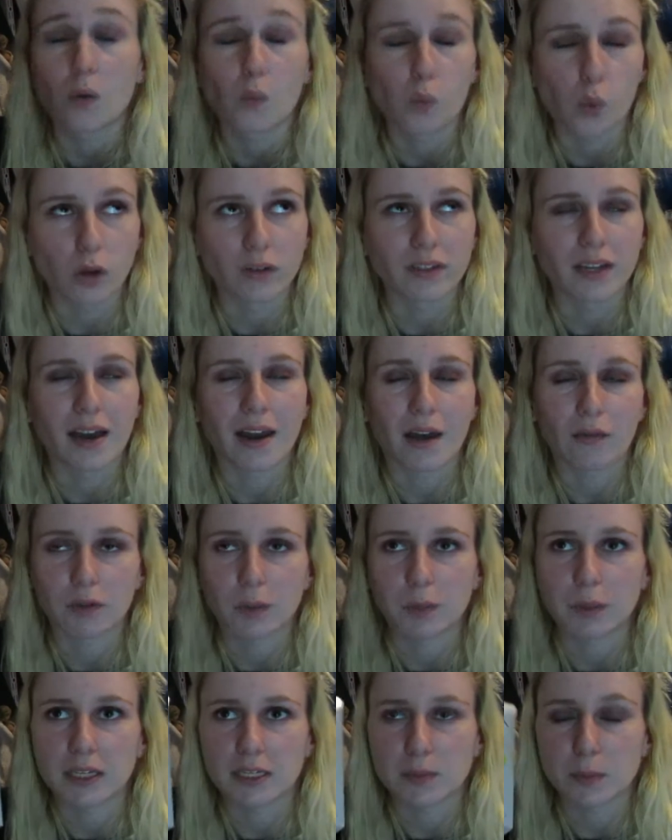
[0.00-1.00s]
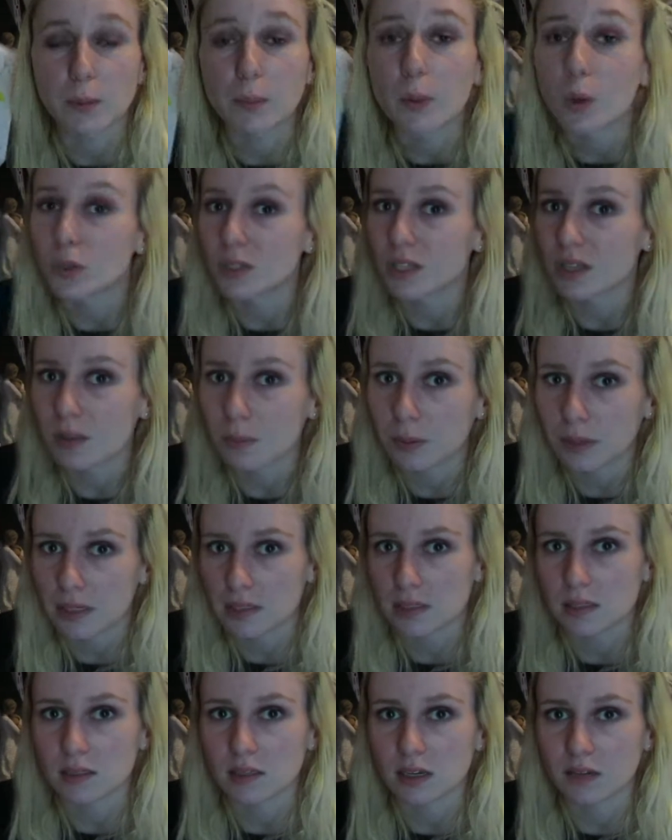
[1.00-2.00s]
well not every place, but most of the
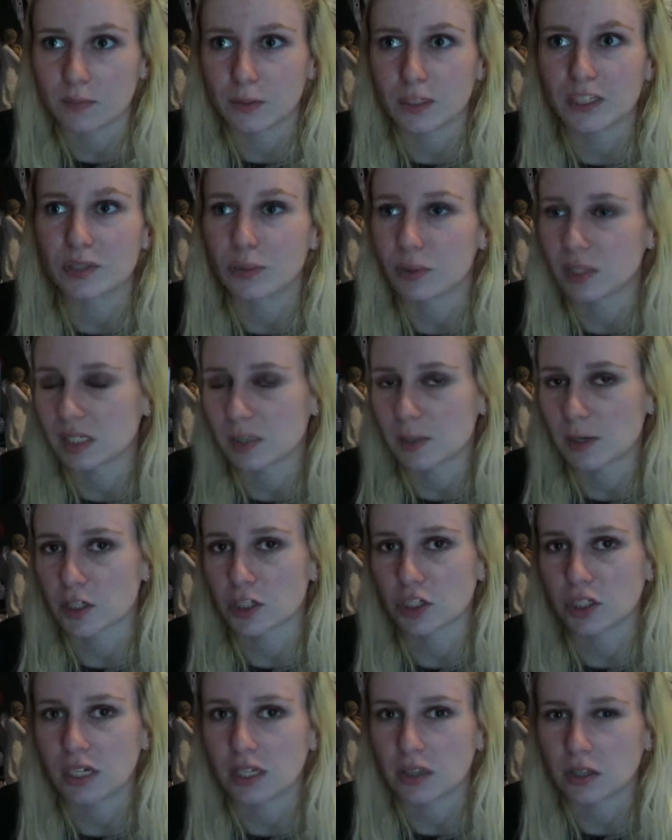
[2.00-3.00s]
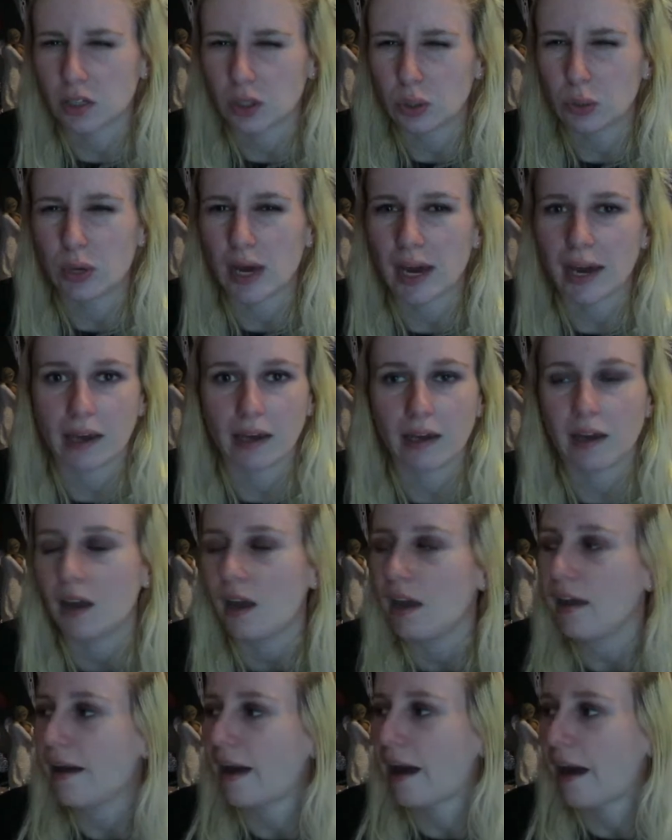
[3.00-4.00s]
places I've been to, especially in the UK,
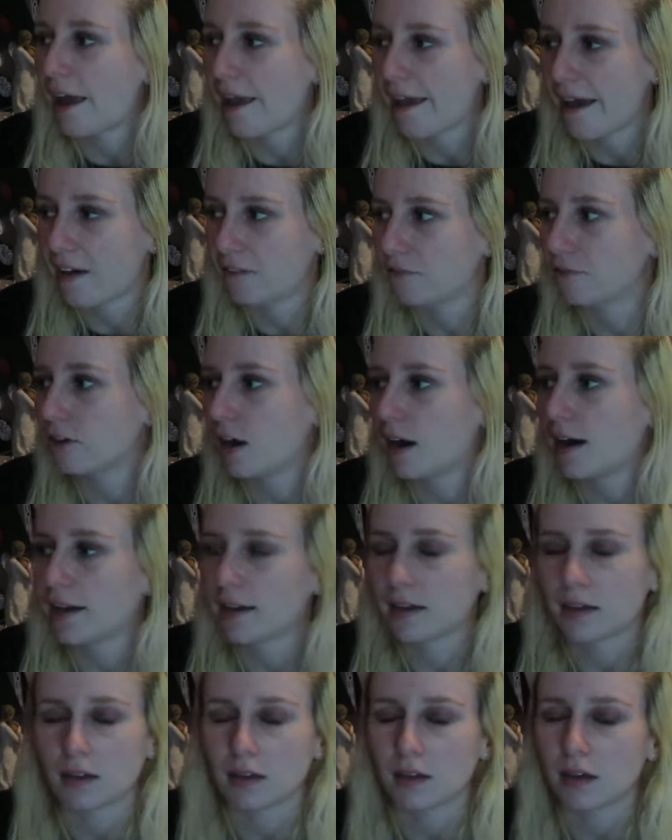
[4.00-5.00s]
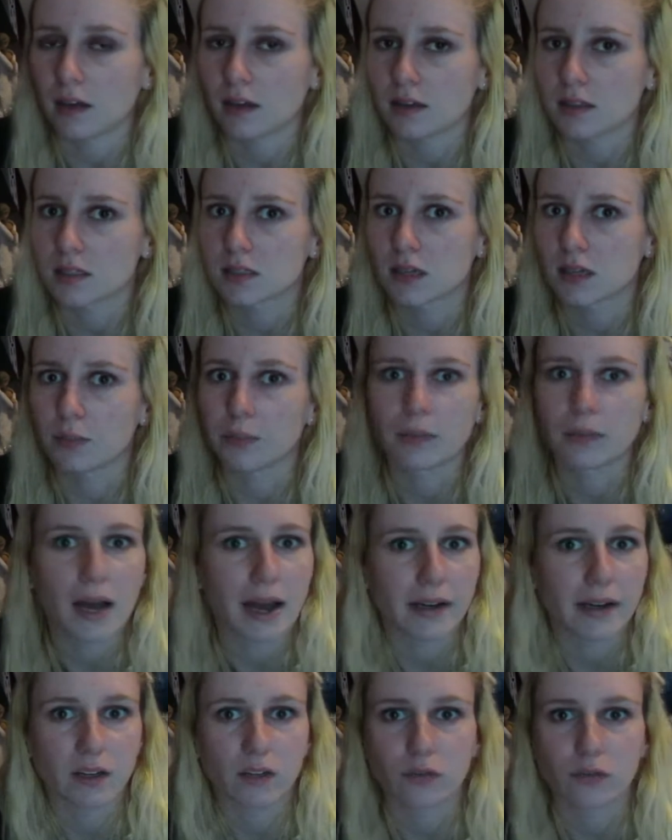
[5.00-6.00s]
I have gotten some
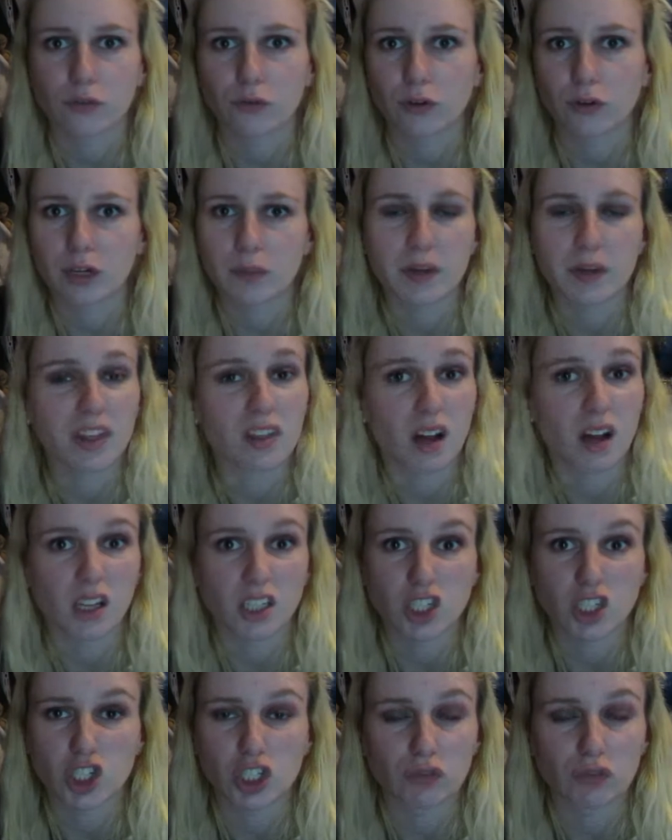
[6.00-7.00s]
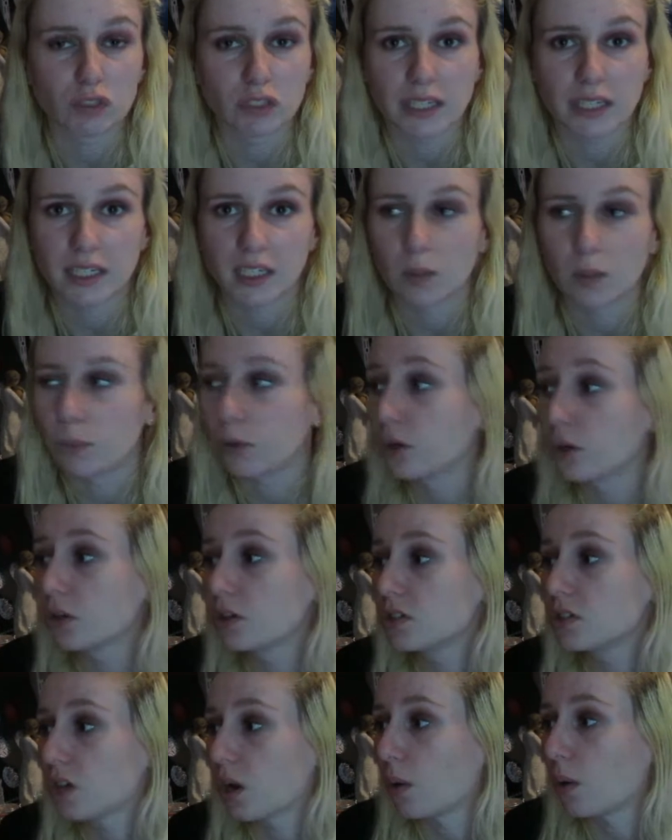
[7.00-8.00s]
kind of Greek mythology related book,
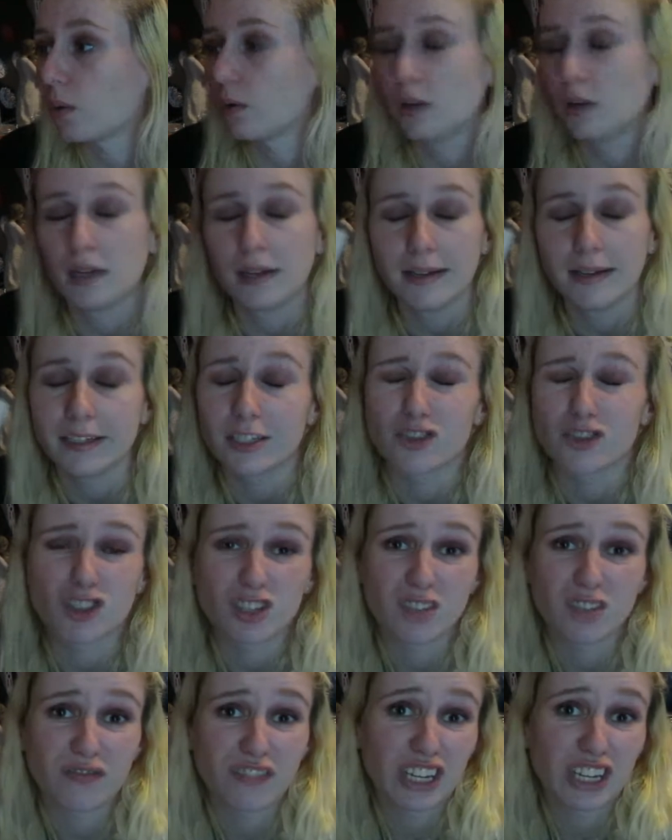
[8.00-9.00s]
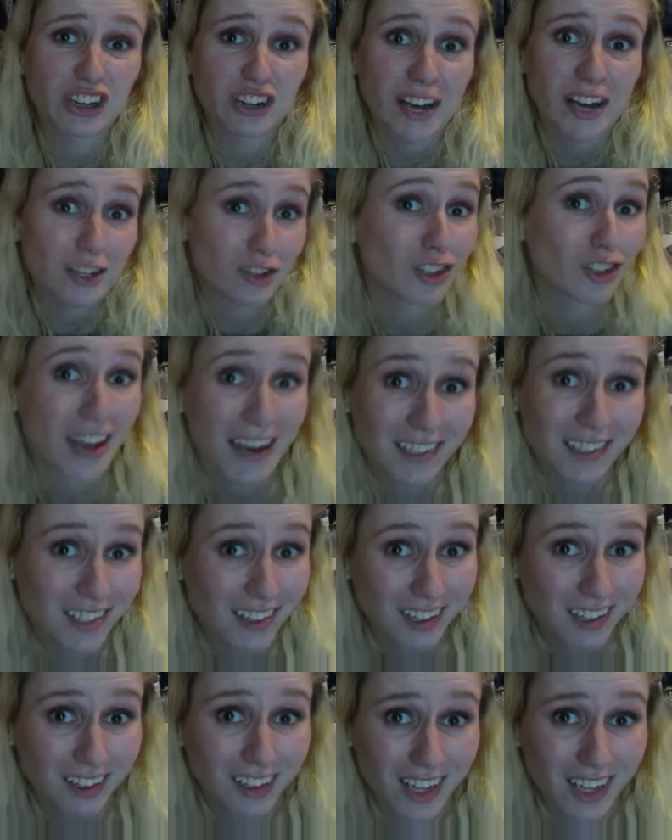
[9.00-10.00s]
so just figured I should add to
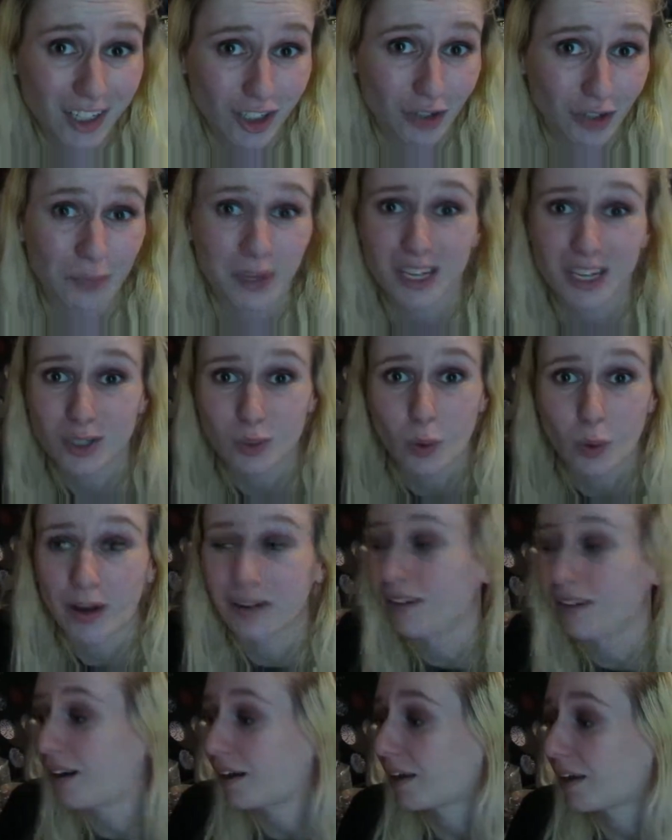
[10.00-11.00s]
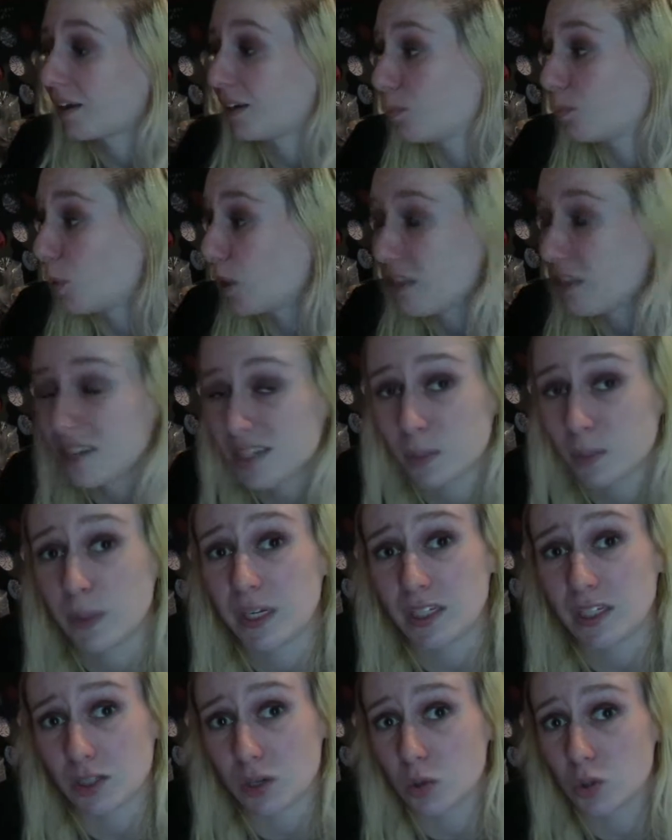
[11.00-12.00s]
the collection because why not? And with this
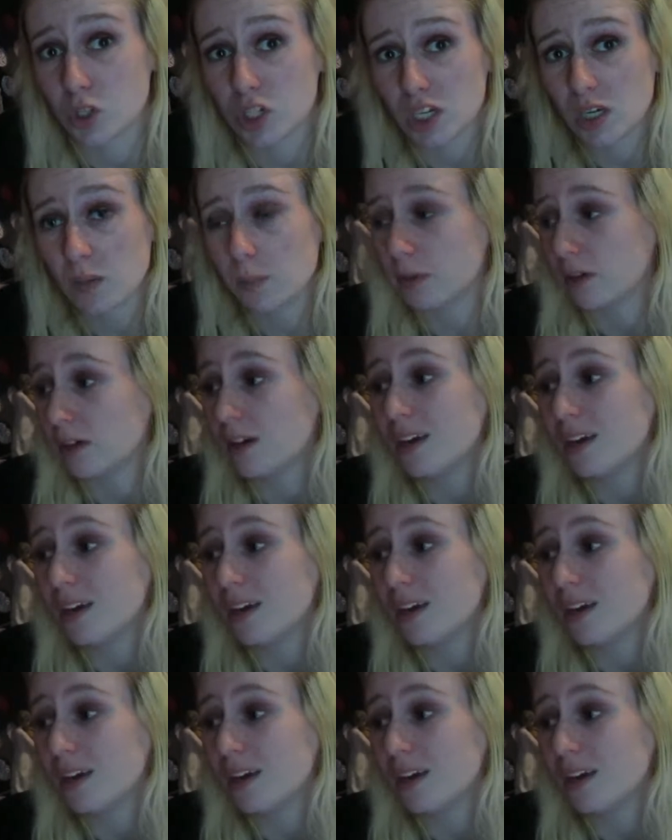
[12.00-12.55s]
being so cheap,